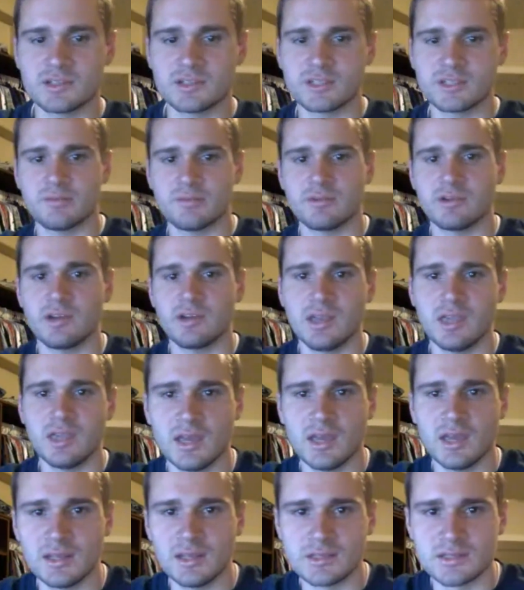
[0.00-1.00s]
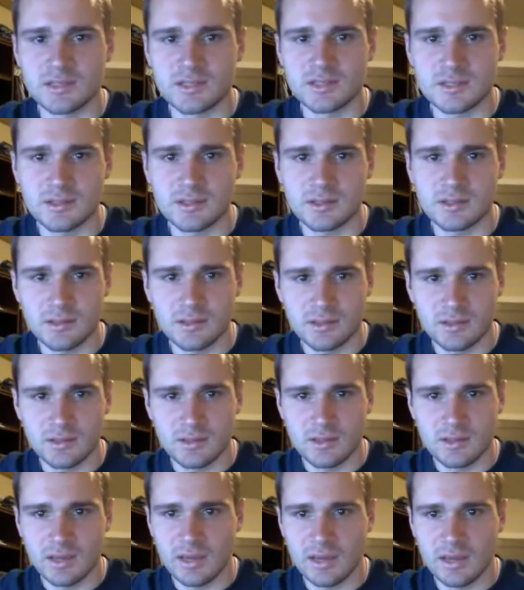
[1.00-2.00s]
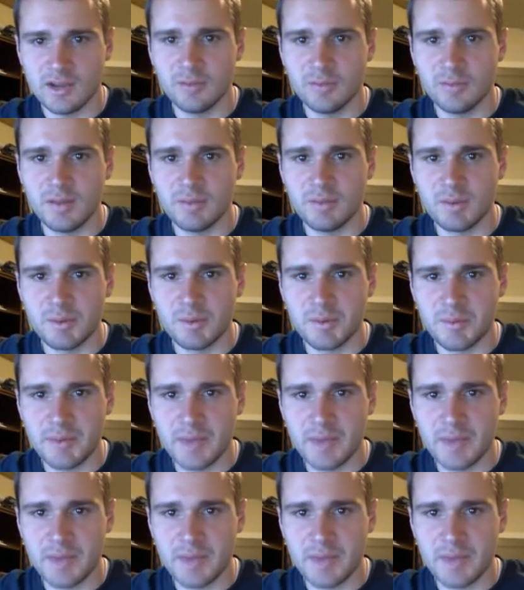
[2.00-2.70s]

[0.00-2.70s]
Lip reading: summary again? I know minimum and